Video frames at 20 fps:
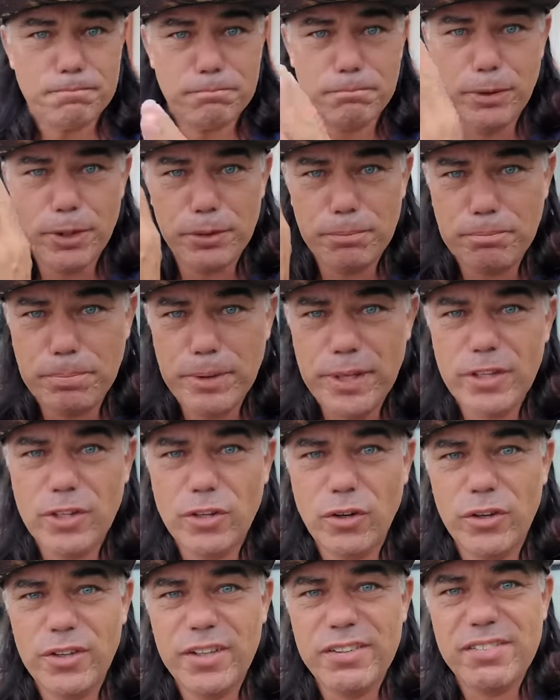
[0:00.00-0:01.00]
but
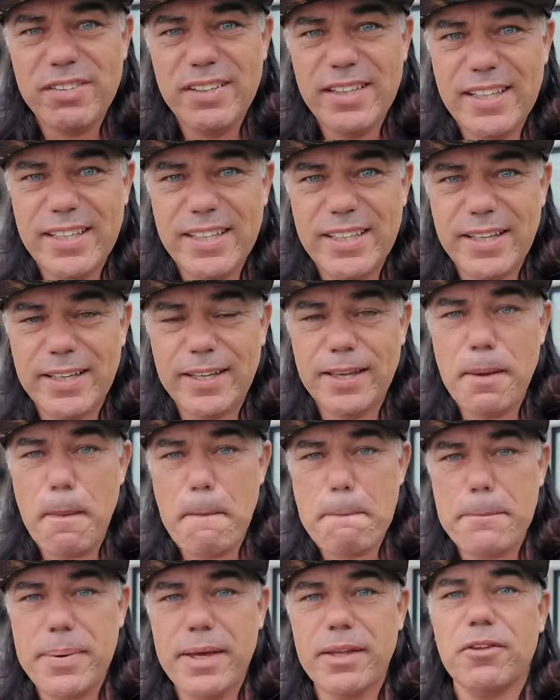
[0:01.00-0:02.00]
Bitcoin is leading.
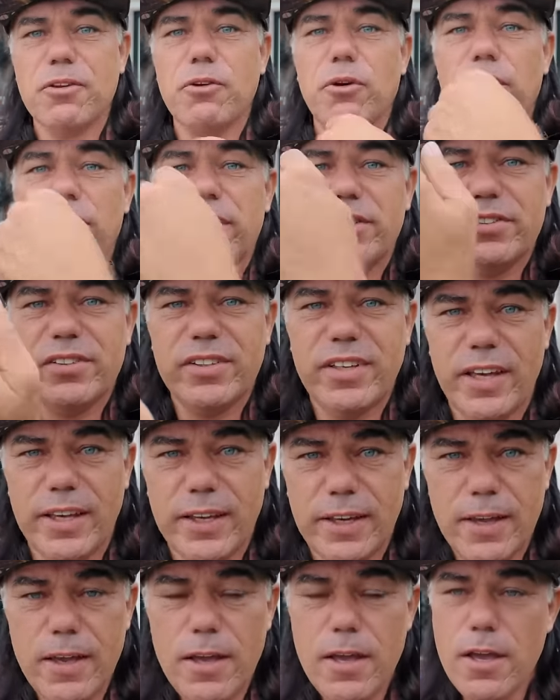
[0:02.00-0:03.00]
Bitcoin is
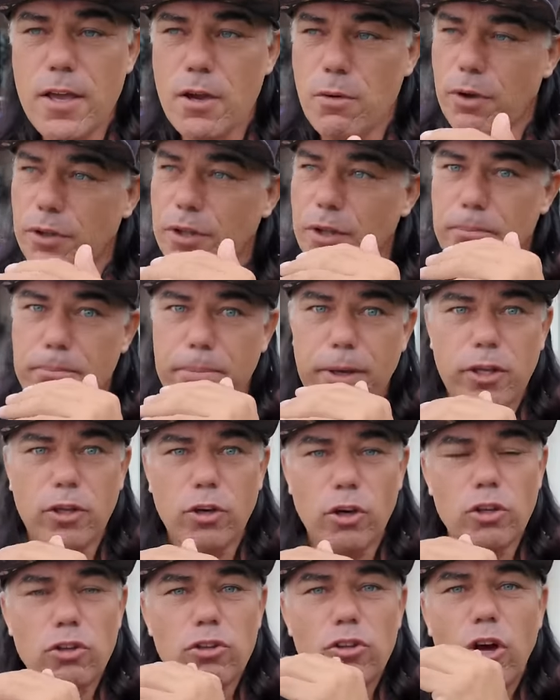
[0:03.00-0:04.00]
king. When the
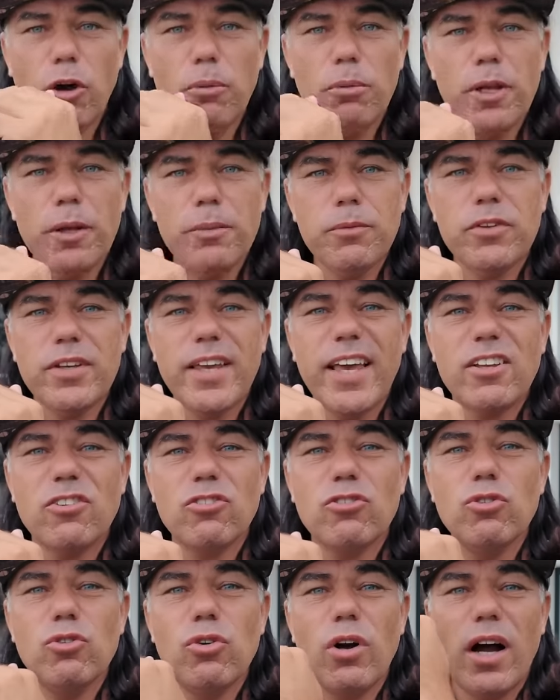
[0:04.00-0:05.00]
Bitcoin dominance
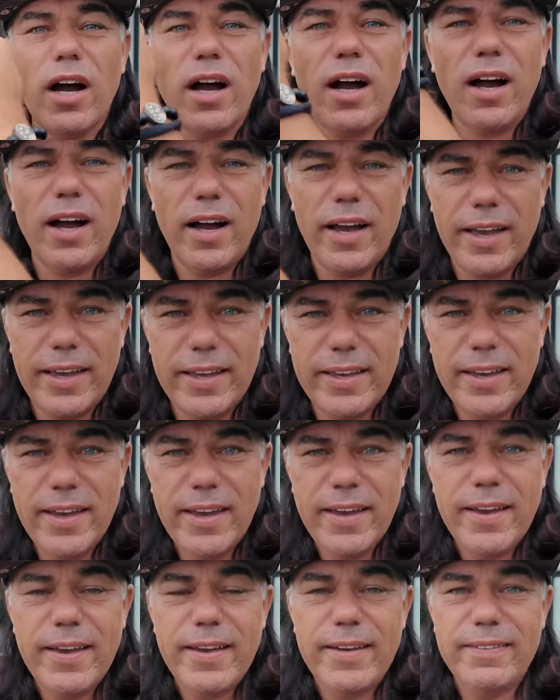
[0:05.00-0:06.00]
gets too high,
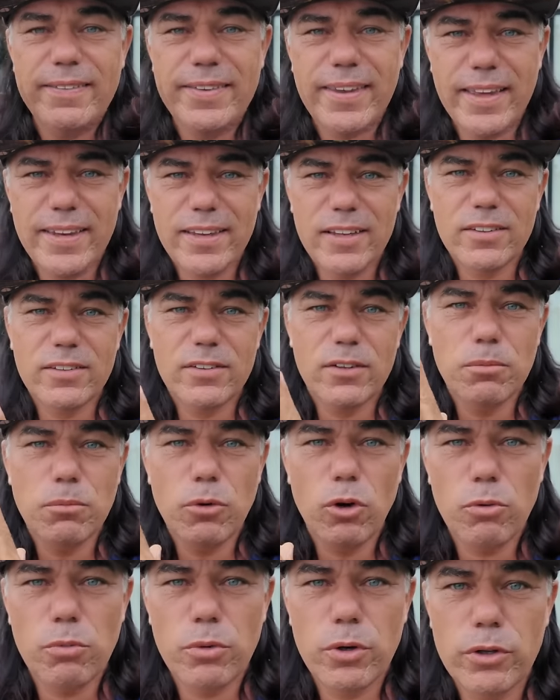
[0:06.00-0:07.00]
that is the
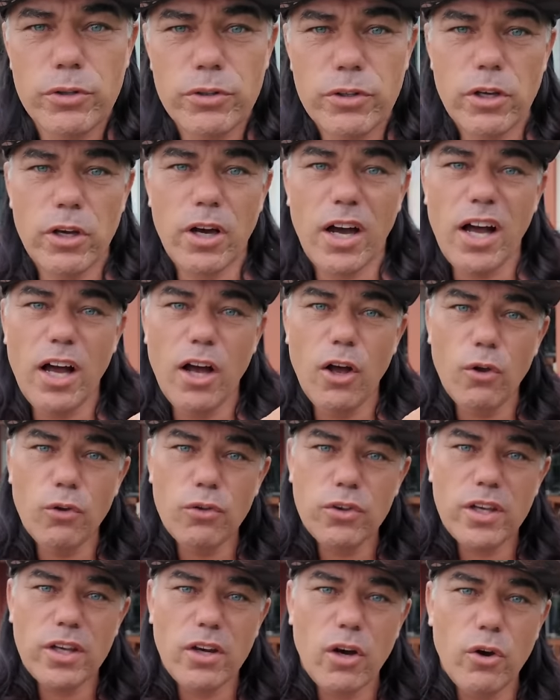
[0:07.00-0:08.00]
moment
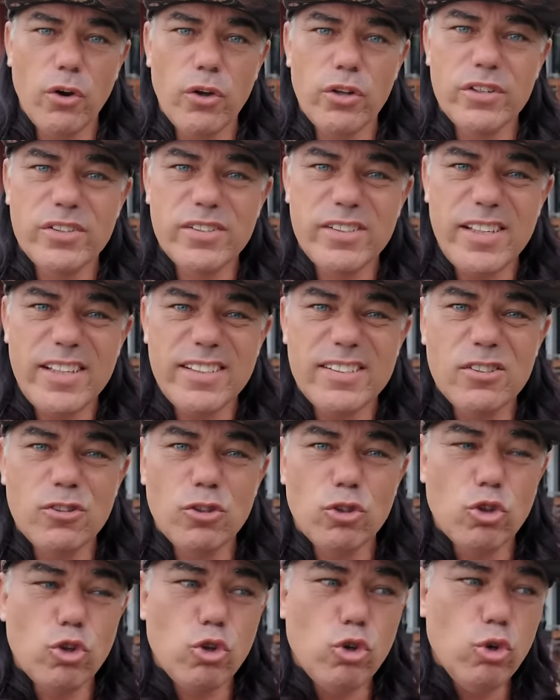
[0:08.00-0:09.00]
altcoin
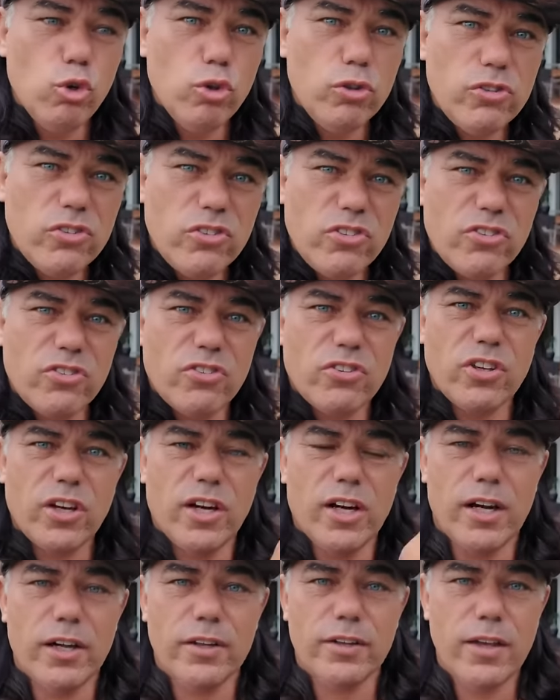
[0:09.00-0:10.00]
season could
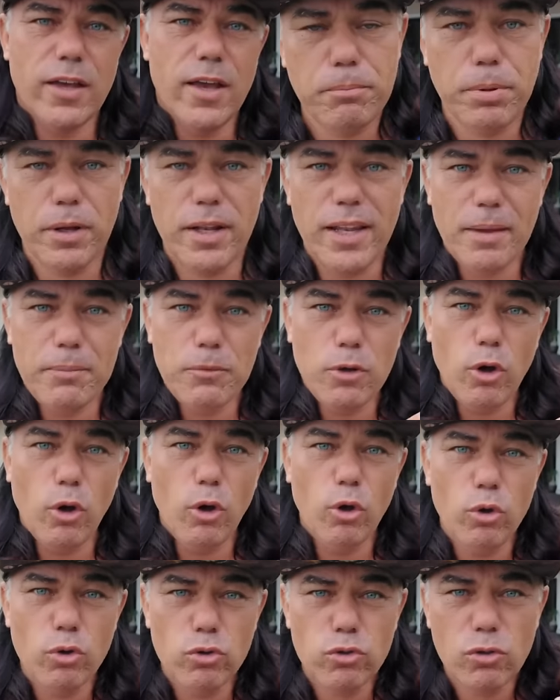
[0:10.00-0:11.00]
start. But let me
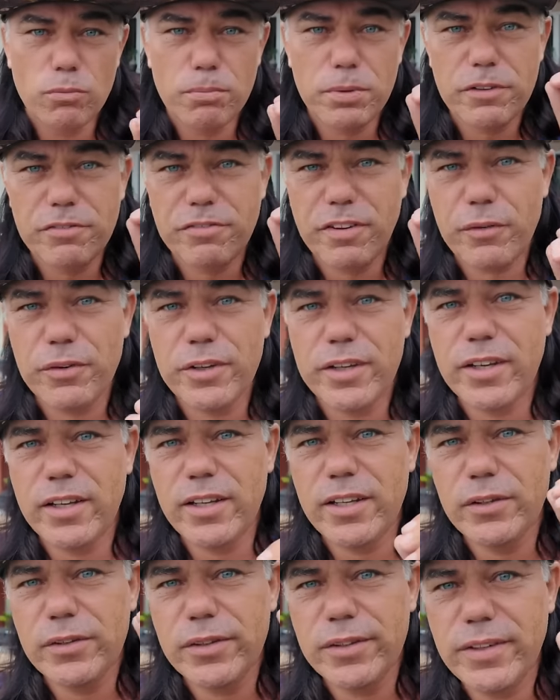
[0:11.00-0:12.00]
also be very
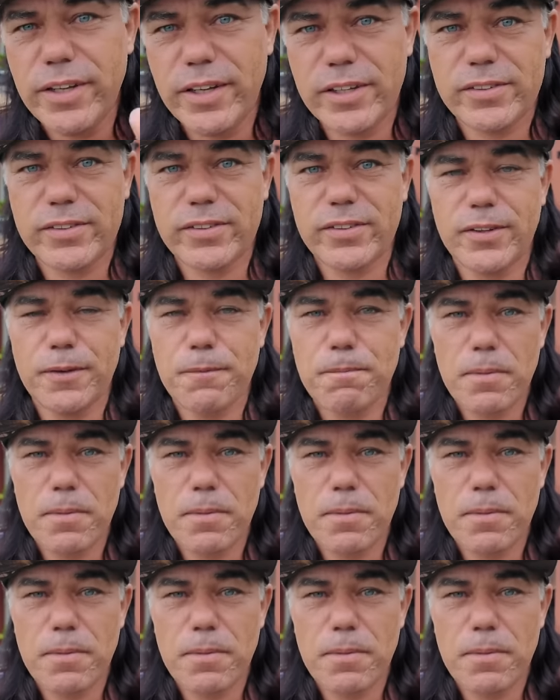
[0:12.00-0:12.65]
clear in this.